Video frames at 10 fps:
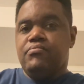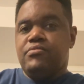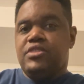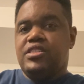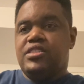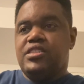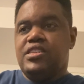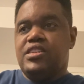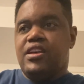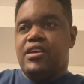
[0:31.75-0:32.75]
that
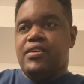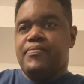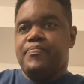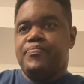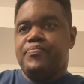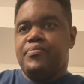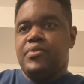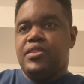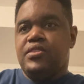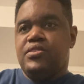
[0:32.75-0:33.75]
she
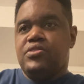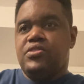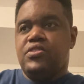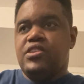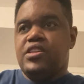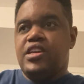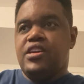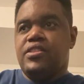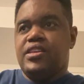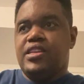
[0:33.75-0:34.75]
still
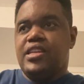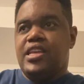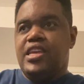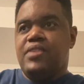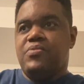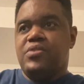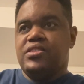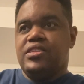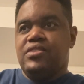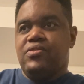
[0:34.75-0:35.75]
giggling, and he
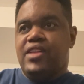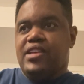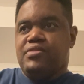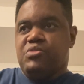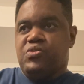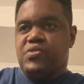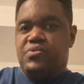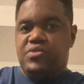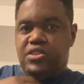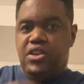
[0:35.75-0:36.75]
wasn't in the last one. He
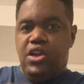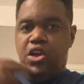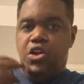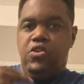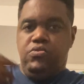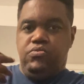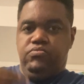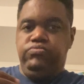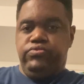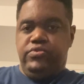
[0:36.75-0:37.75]
was just,
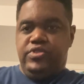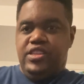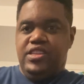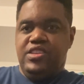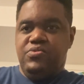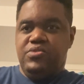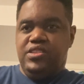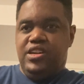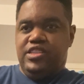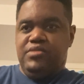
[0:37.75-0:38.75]
he was
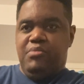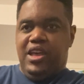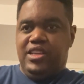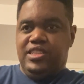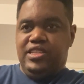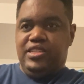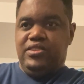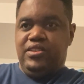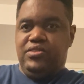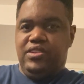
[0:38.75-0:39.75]
talking to Madison, you
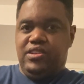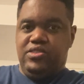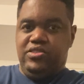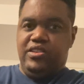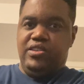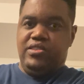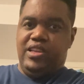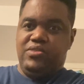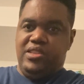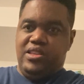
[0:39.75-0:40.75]
know, talking junk.
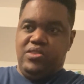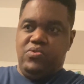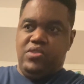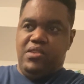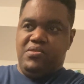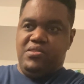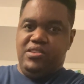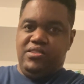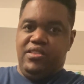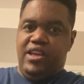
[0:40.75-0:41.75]
That's what they do. They
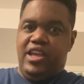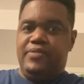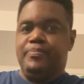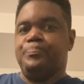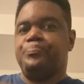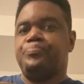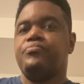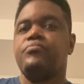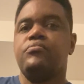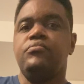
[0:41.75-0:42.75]
just like,
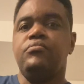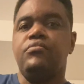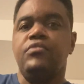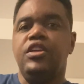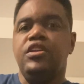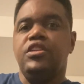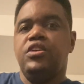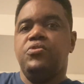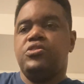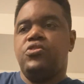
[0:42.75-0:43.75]
they
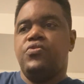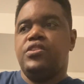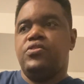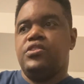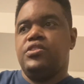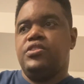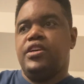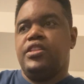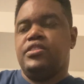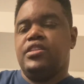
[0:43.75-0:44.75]
always going on each
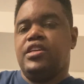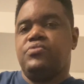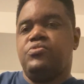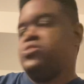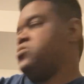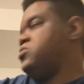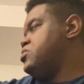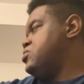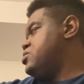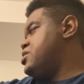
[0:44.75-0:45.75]
other. So that's what's
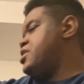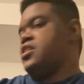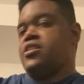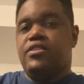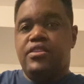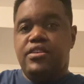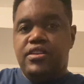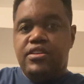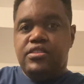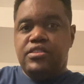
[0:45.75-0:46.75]
going on there.
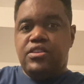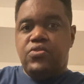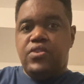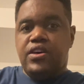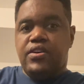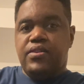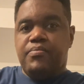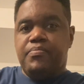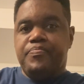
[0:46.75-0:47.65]
So